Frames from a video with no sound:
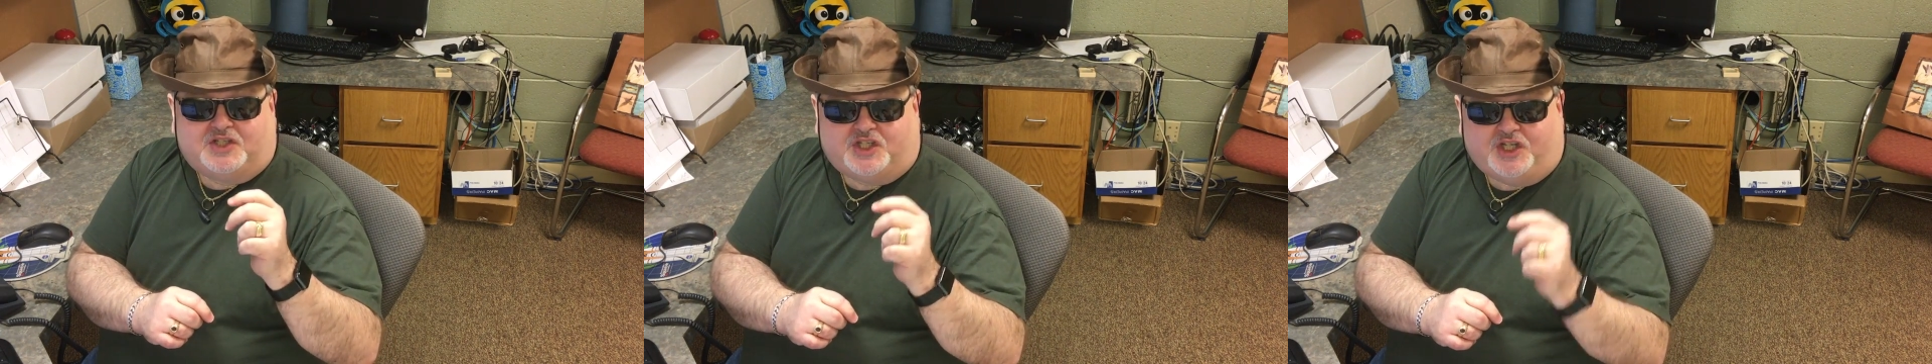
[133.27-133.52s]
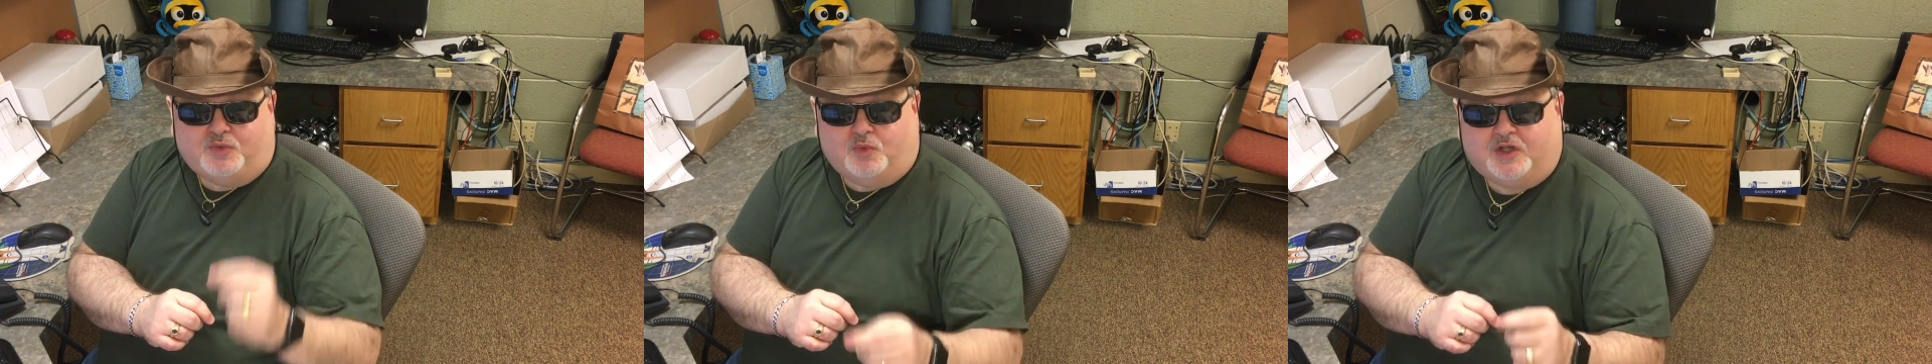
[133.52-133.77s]

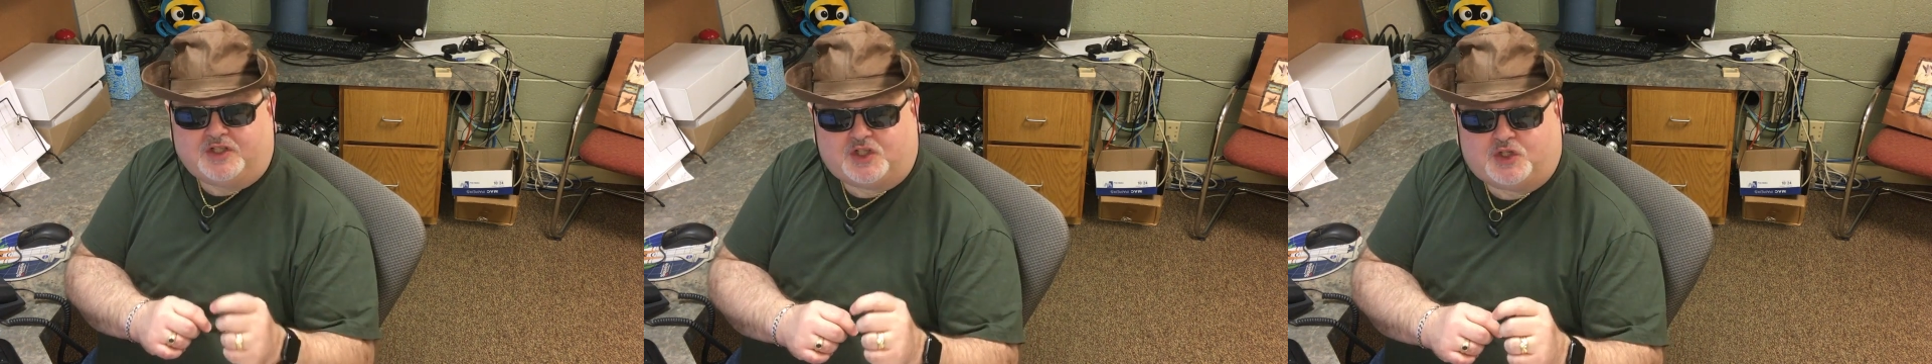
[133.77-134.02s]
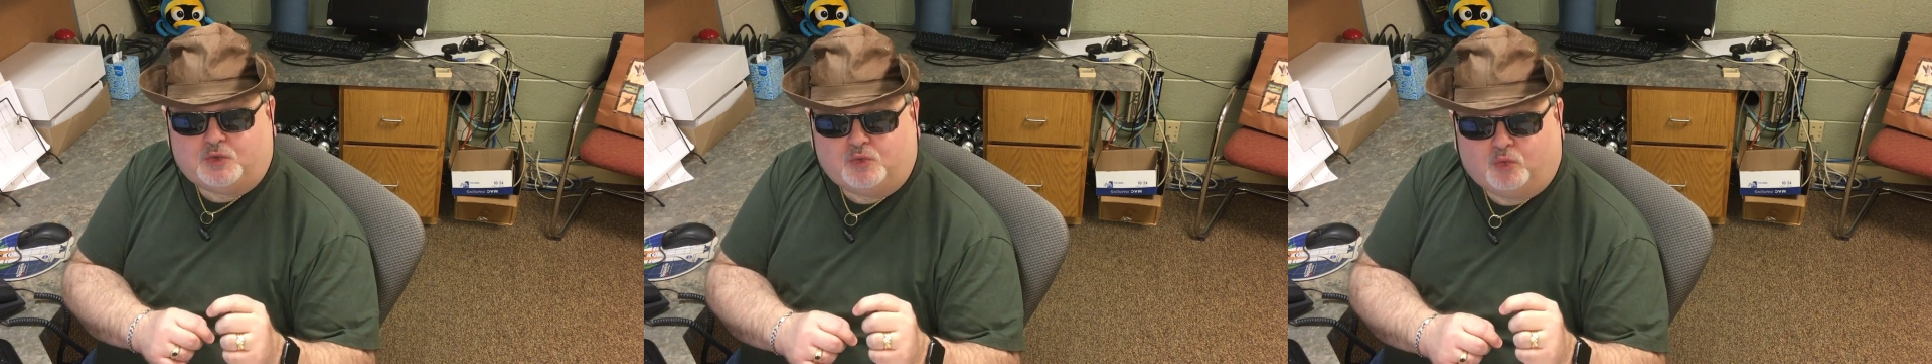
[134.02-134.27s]
she wants
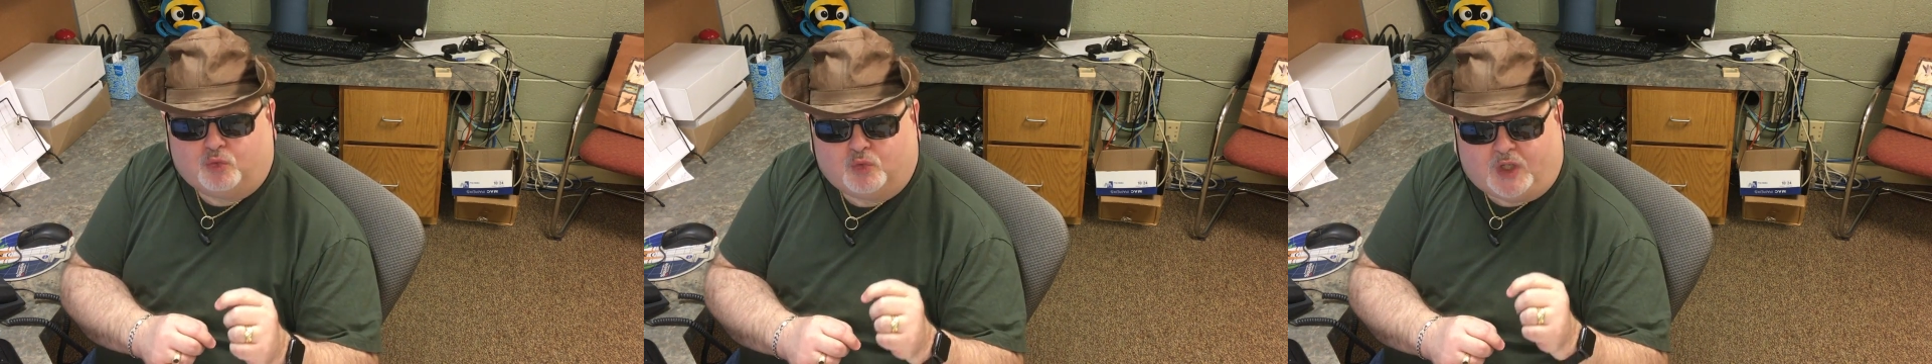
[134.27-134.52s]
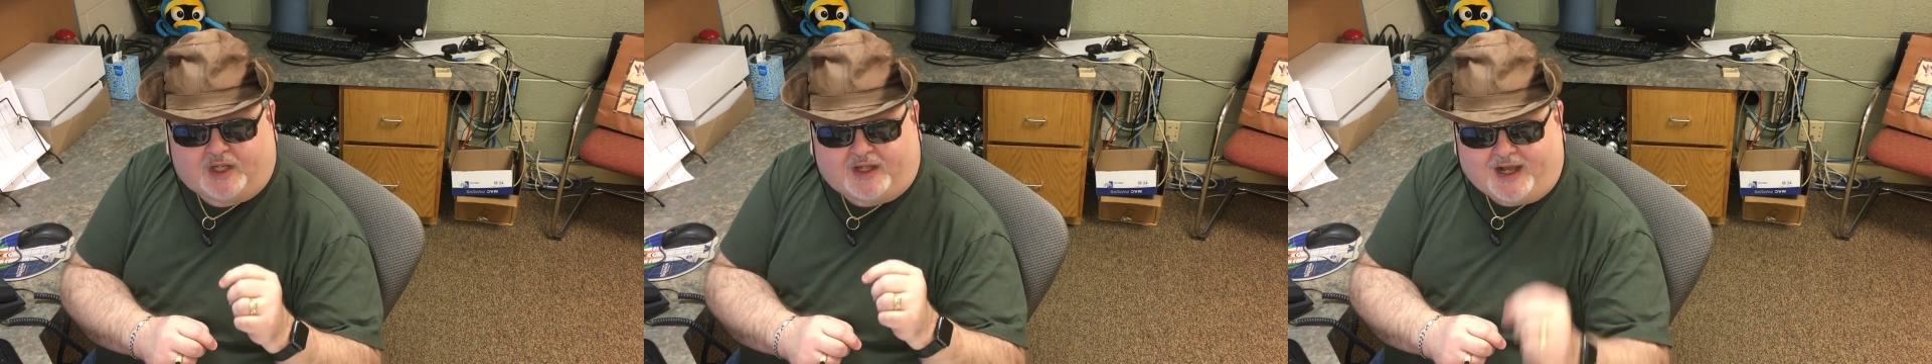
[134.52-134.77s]
to
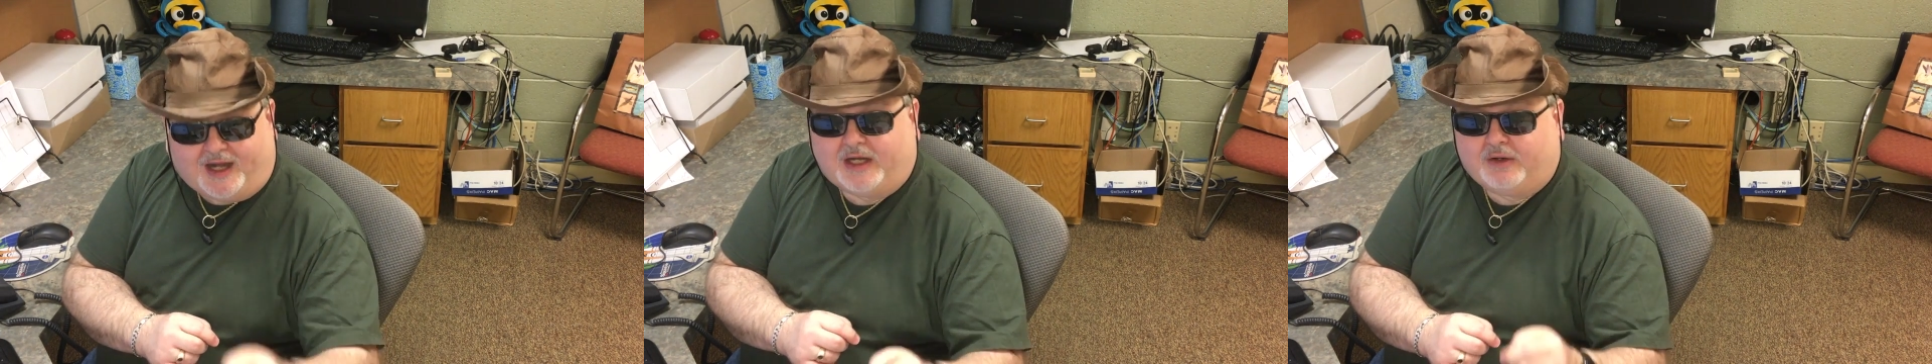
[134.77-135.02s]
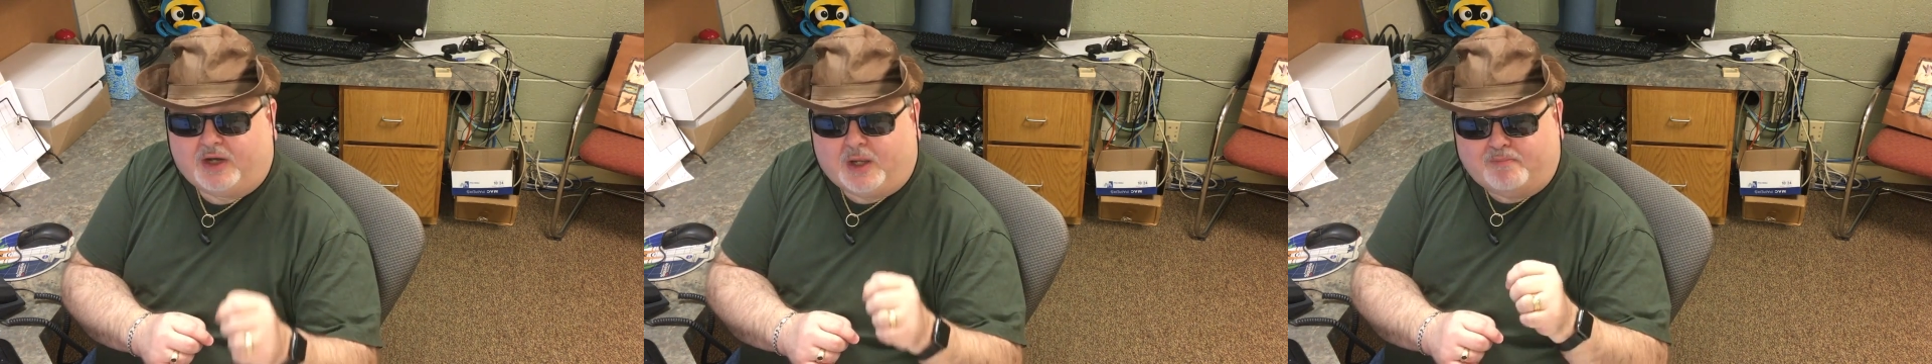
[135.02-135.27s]

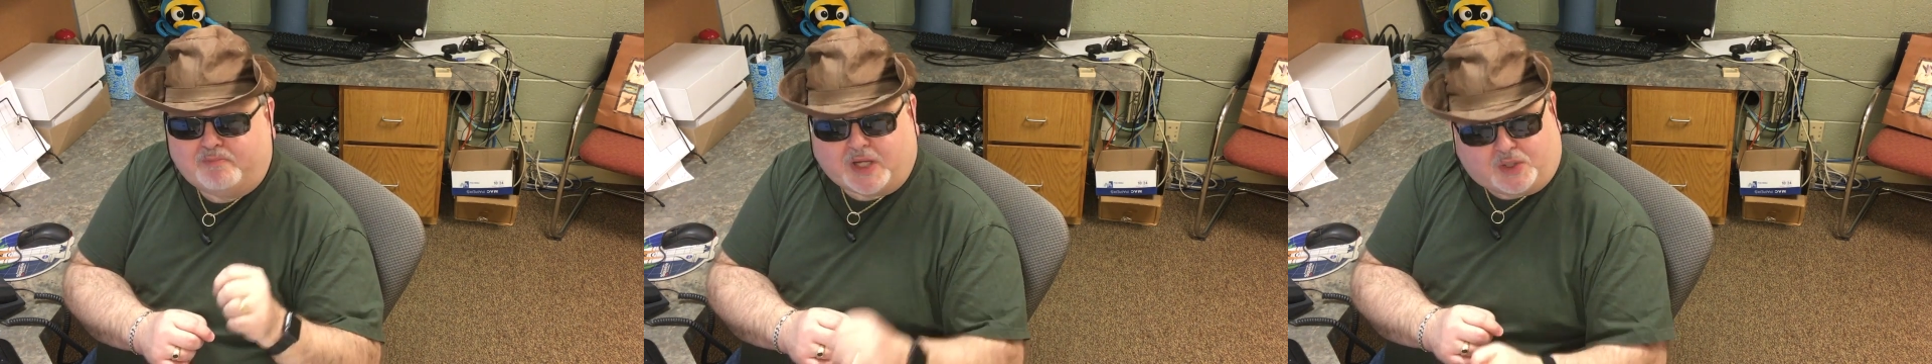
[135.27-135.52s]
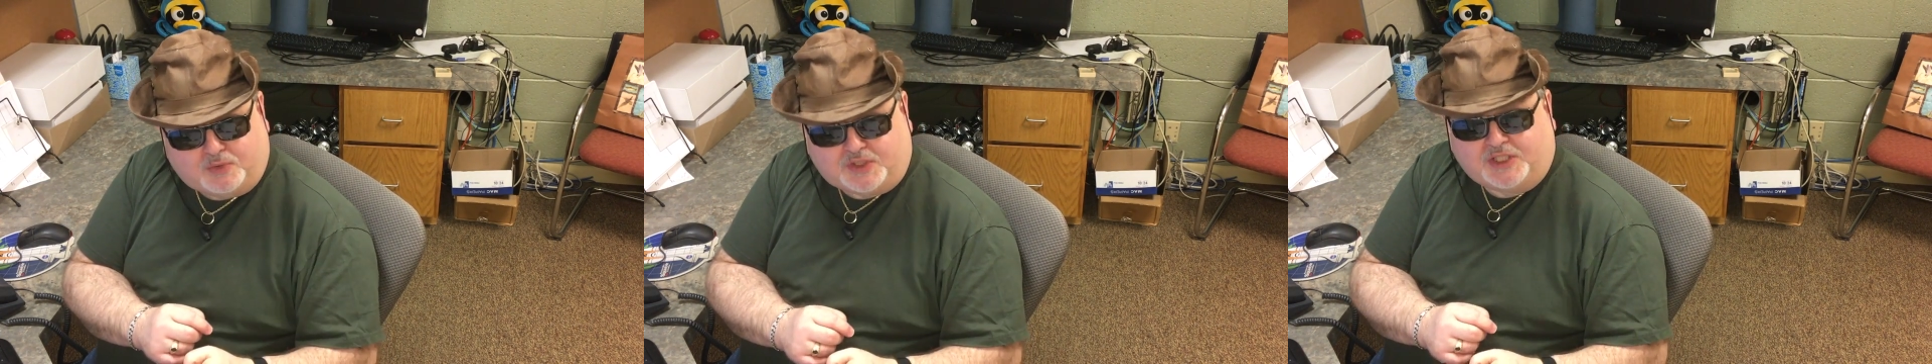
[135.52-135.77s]
hire a
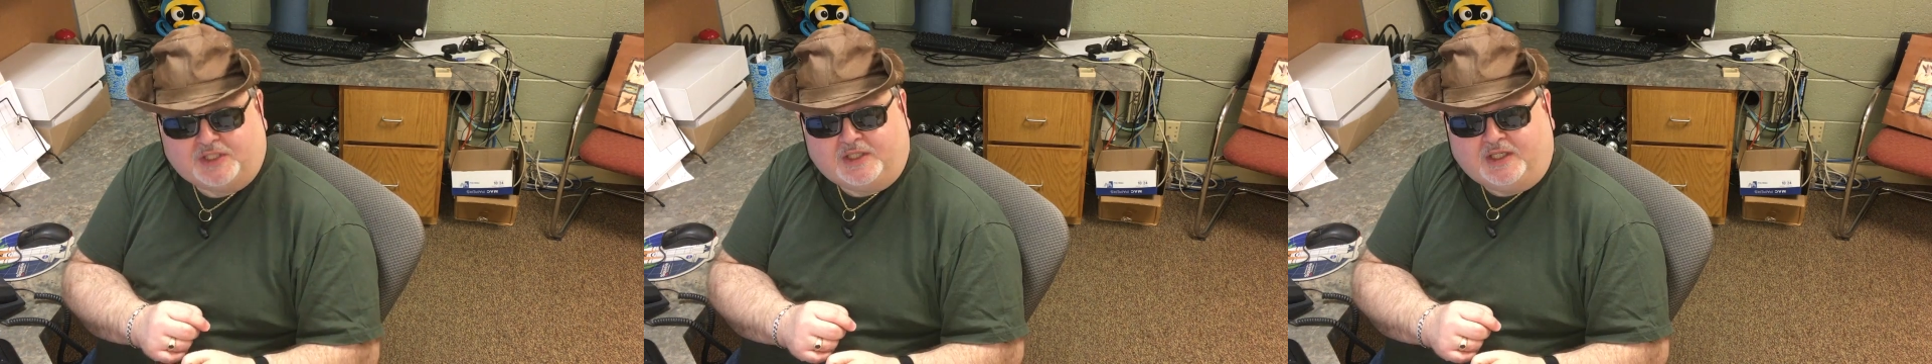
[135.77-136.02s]
boat